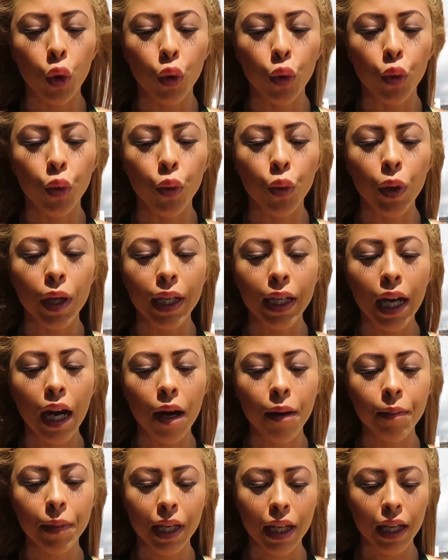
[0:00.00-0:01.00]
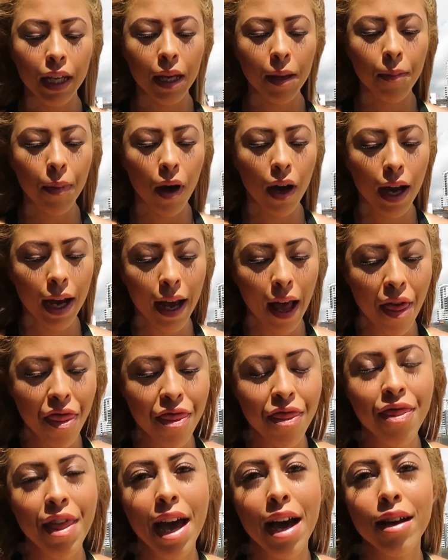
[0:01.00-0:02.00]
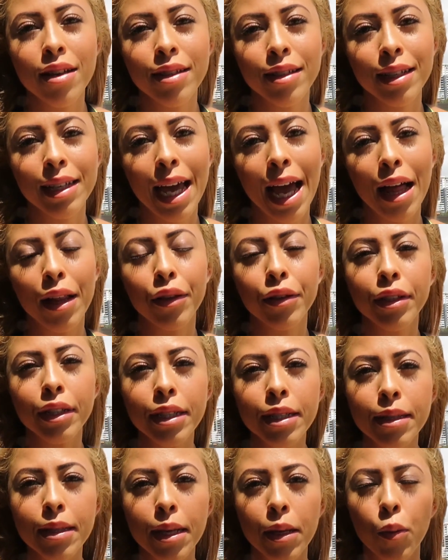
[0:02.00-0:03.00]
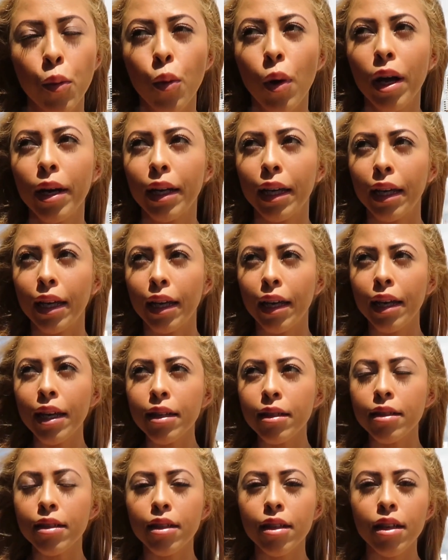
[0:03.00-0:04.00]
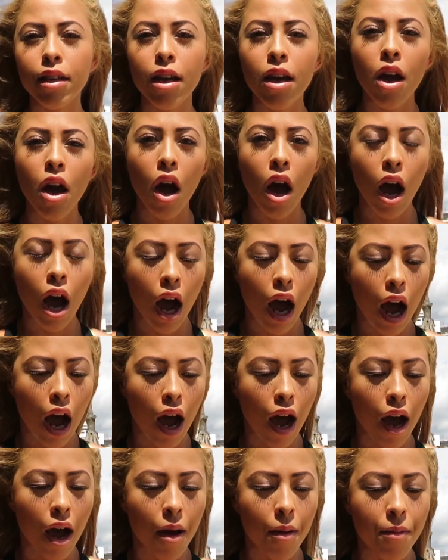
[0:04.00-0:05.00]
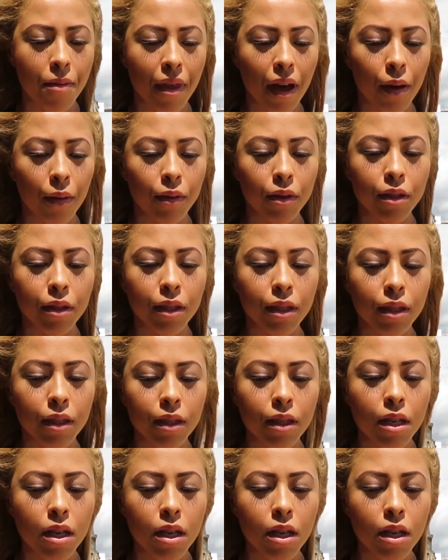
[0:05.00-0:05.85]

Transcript: who cut me by 1,000 calories in one hit. That was